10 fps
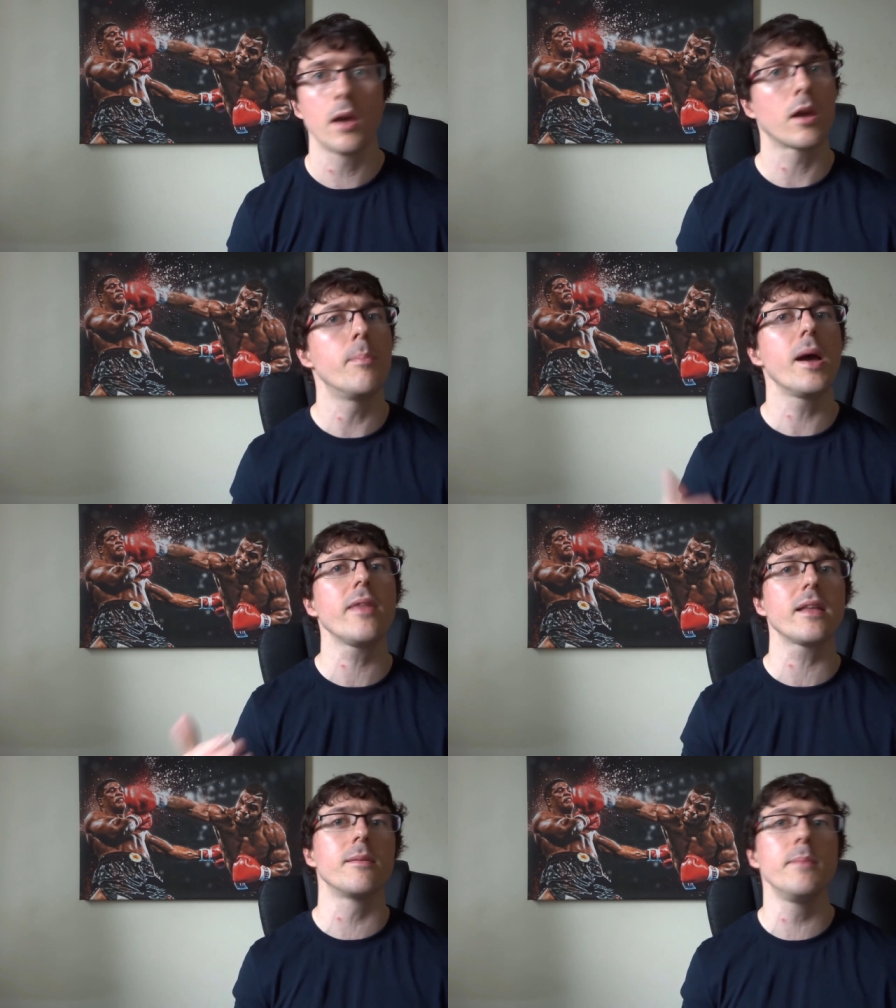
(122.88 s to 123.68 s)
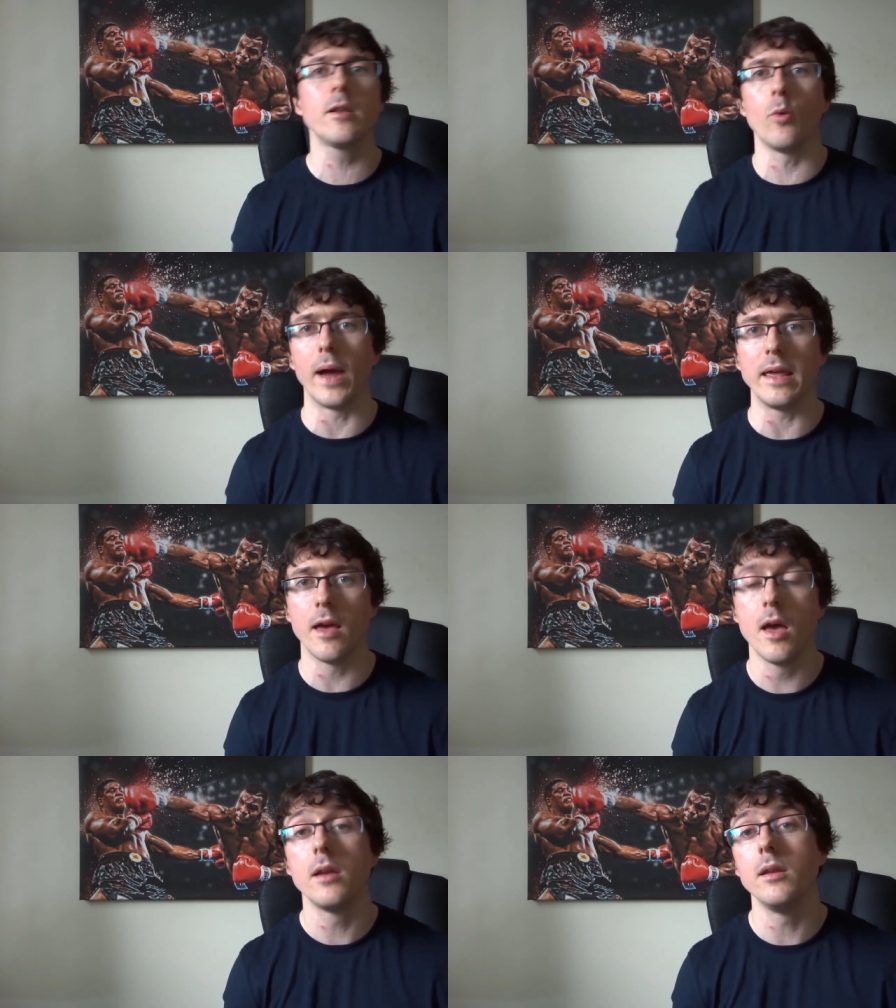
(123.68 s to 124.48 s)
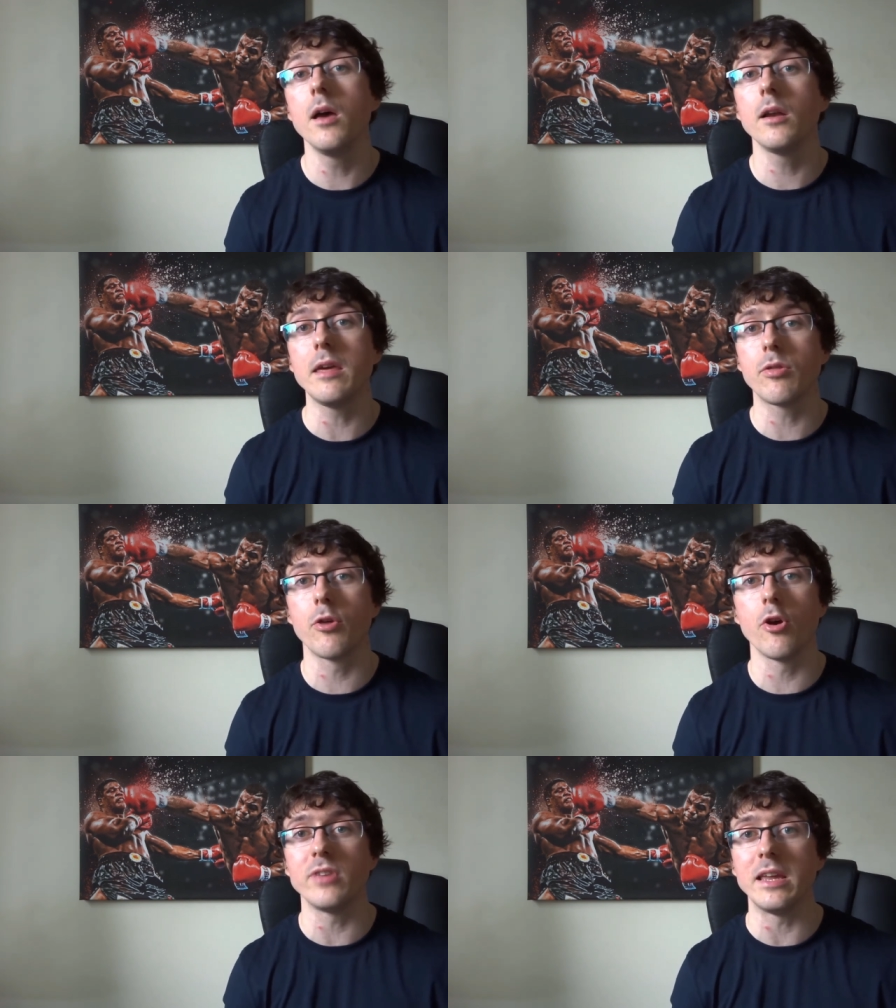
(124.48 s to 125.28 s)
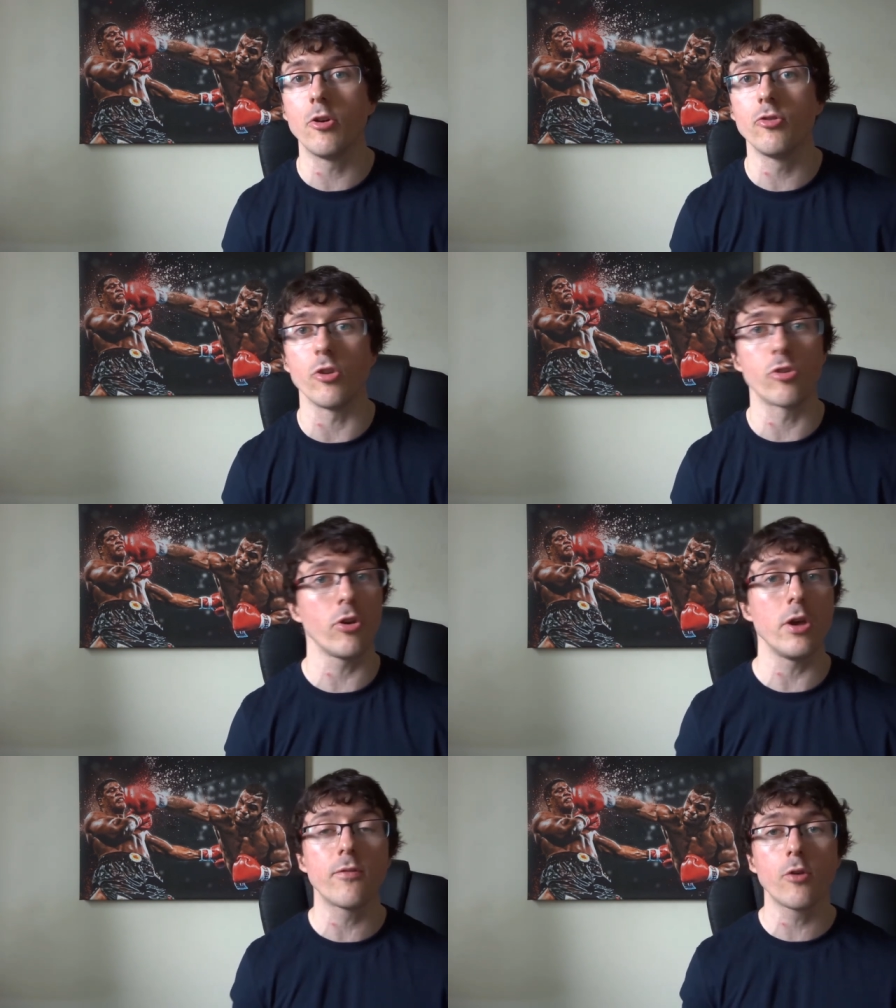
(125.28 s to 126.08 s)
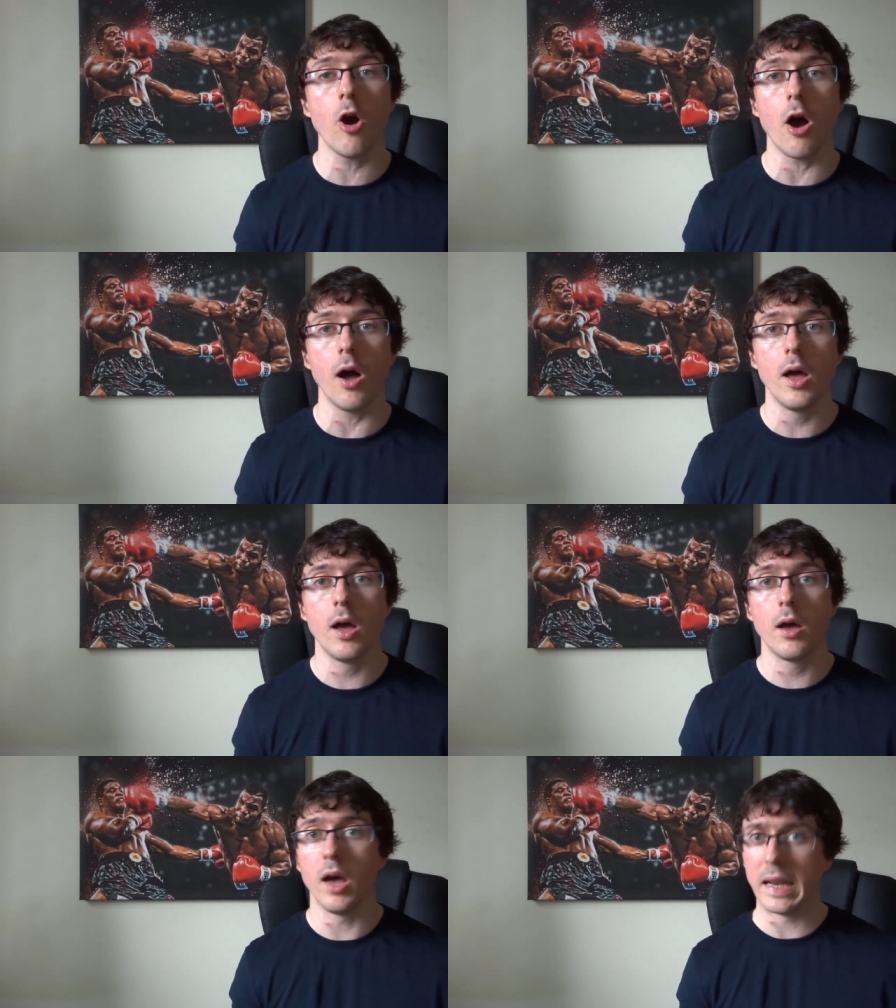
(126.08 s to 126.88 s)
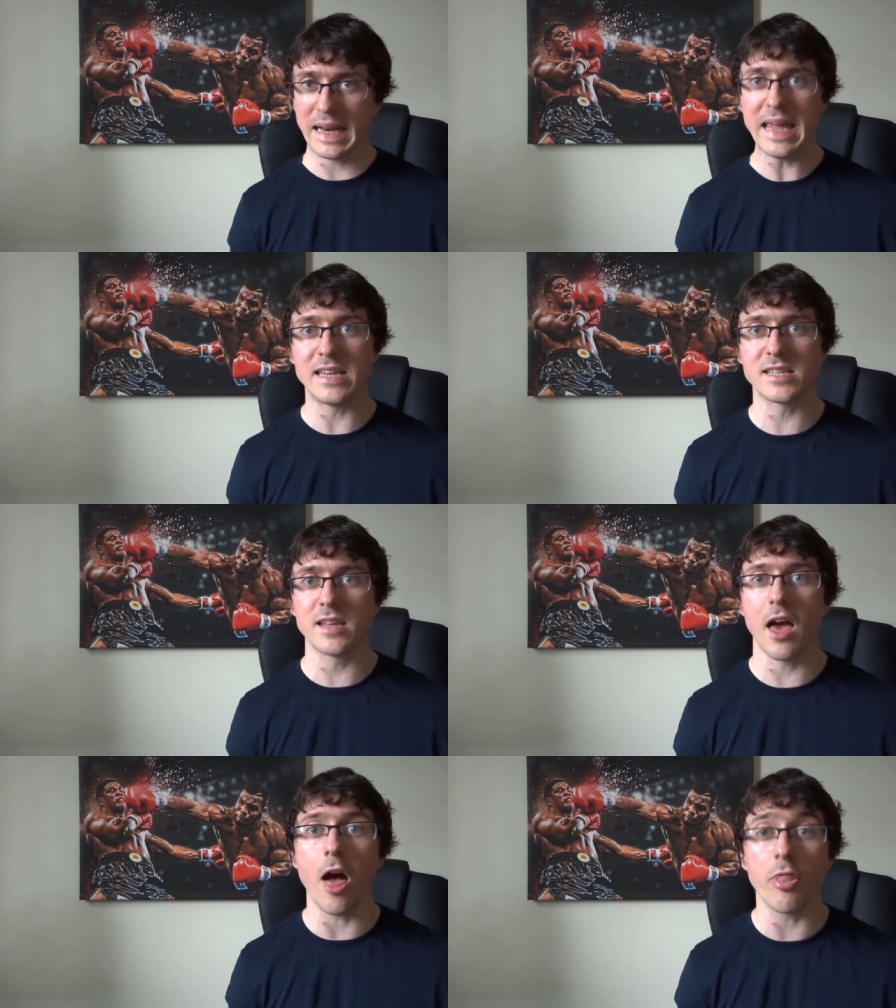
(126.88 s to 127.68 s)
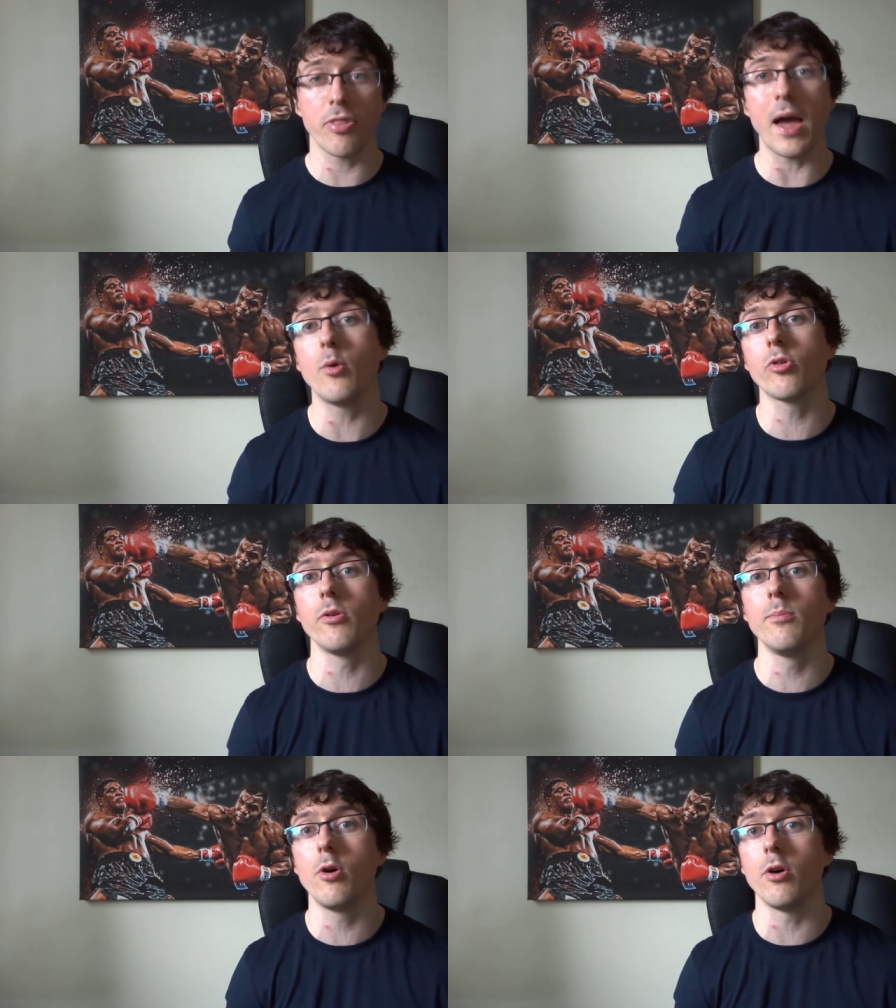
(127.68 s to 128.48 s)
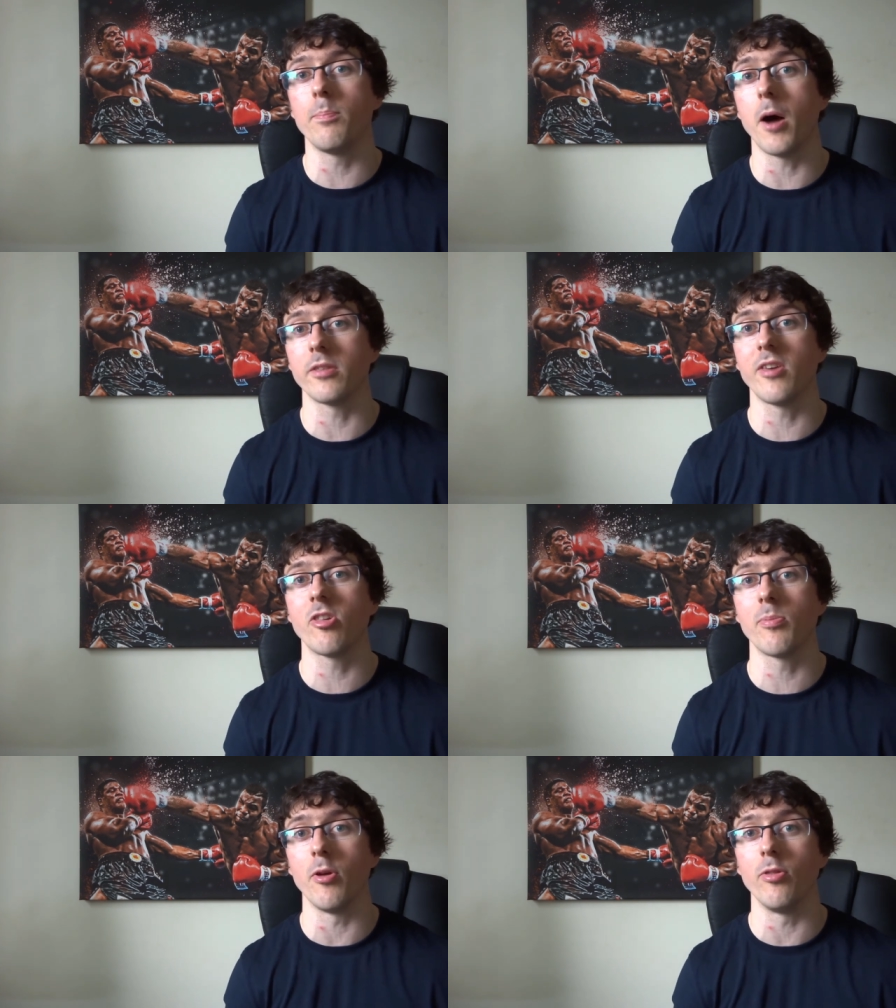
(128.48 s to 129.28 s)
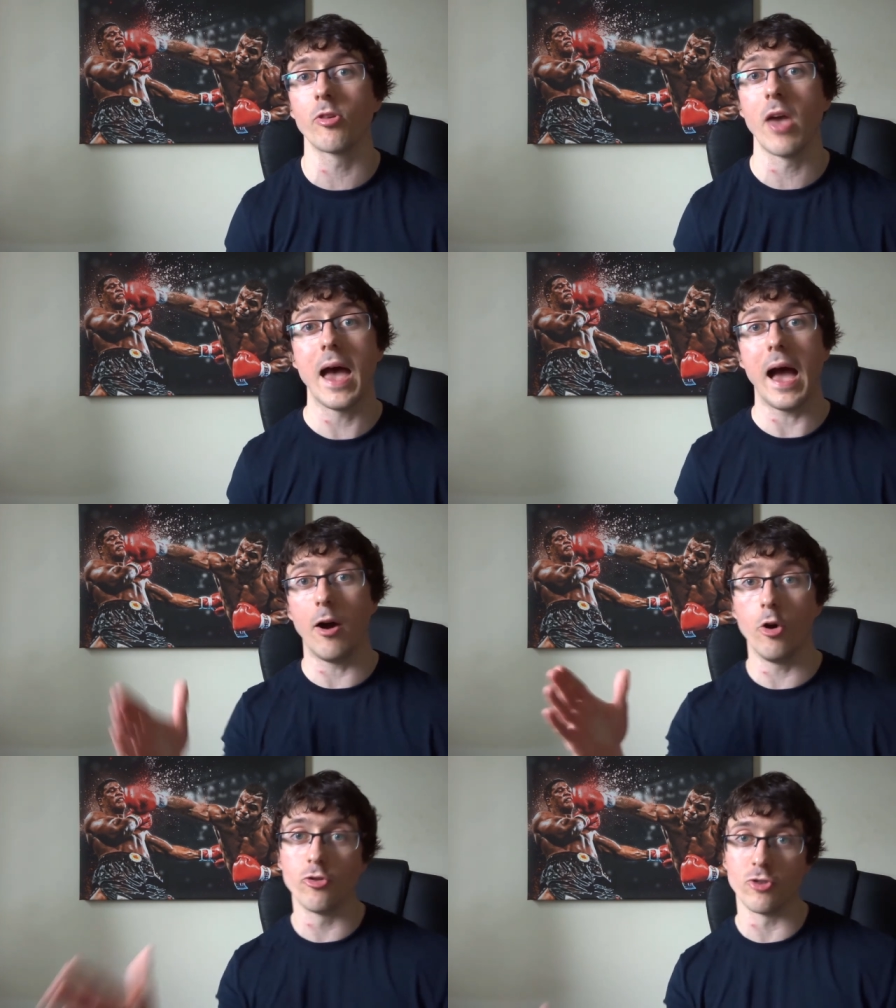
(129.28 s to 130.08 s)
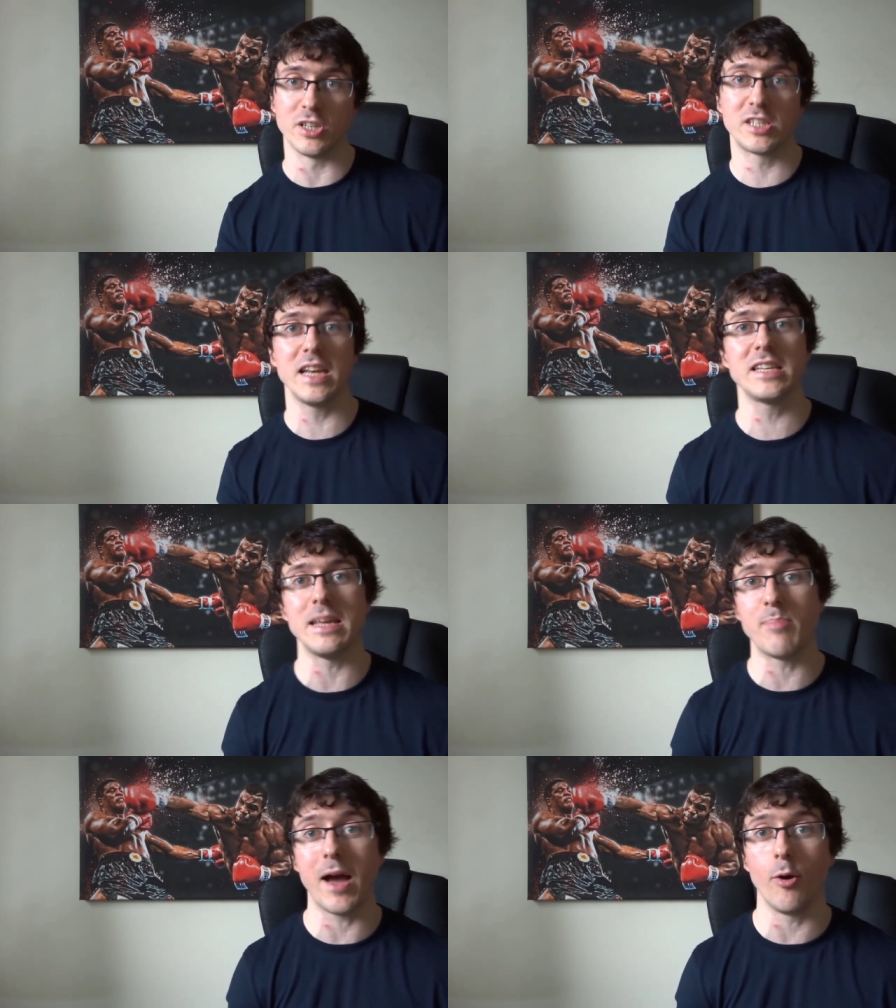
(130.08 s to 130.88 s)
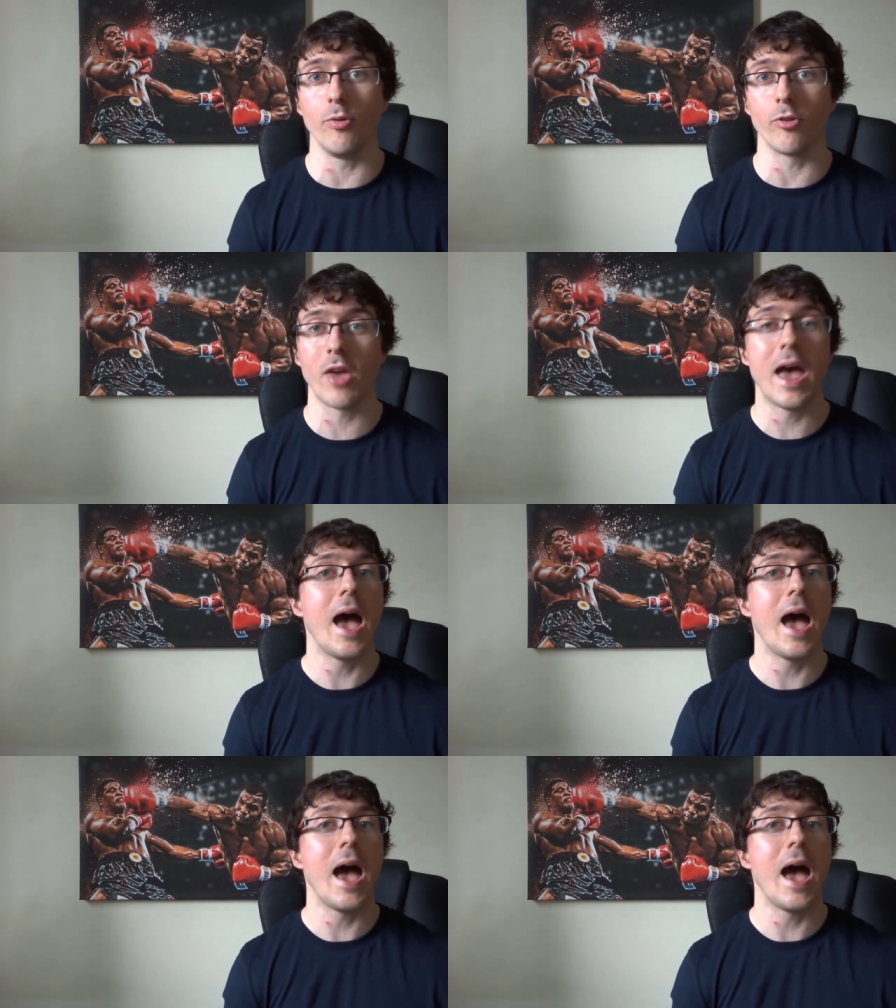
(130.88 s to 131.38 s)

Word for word: Compare that to middleweight, nearly 1300. So you've got at least a thousand more participants at 160 pounds